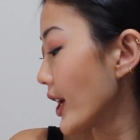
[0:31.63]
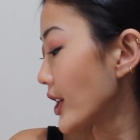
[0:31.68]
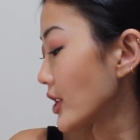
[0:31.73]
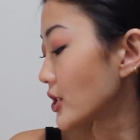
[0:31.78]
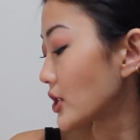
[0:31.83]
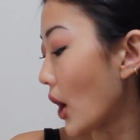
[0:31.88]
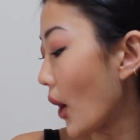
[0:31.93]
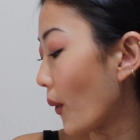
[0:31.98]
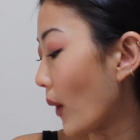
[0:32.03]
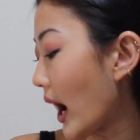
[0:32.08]

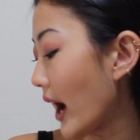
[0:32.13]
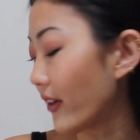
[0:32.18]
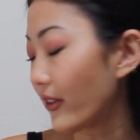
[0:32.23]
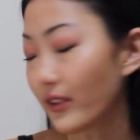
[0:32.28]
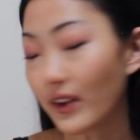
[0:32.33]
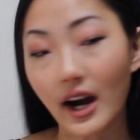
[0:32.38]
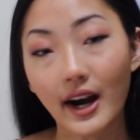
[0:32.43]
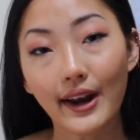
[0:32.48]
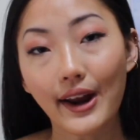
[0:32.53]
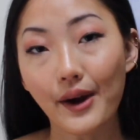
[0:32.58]
so I
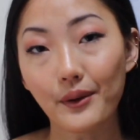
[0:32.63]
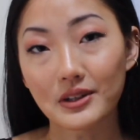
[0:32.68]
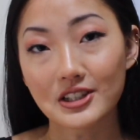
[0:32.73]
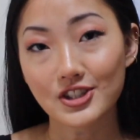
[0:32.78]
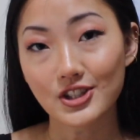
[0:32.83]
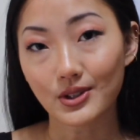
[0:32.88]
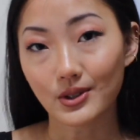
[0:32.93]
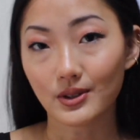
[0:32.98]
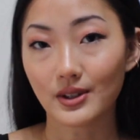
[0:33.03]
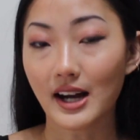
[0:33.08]
thought I would
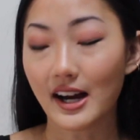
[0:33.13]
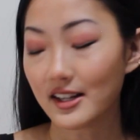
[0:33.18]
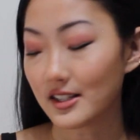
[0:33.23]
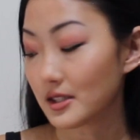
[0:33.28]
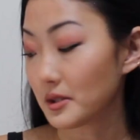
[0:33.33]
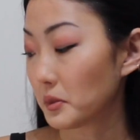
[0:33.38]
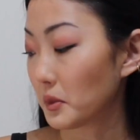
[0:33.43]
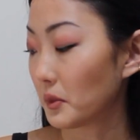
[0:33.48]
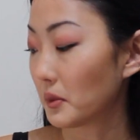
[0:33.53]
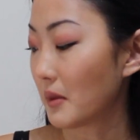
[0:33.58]
show you guys
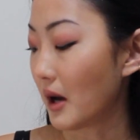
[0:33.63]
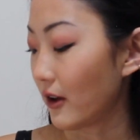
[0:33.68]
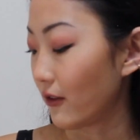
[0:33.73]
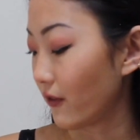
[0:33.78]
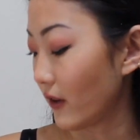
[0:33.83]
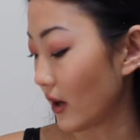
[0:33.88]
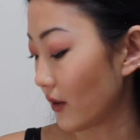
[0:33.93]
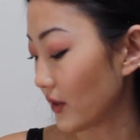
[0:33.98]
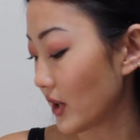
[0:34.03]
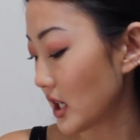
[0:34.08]
some of my
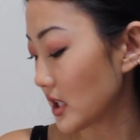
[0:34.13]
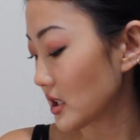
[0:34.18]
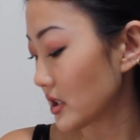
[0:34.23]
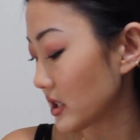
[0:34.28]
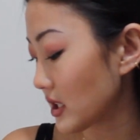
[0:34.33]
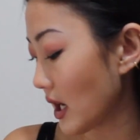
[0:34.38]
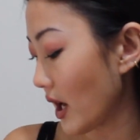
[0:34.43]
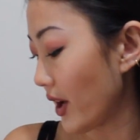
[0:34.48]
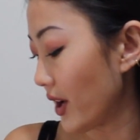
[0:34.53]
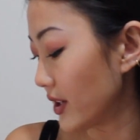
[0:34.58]
favorites.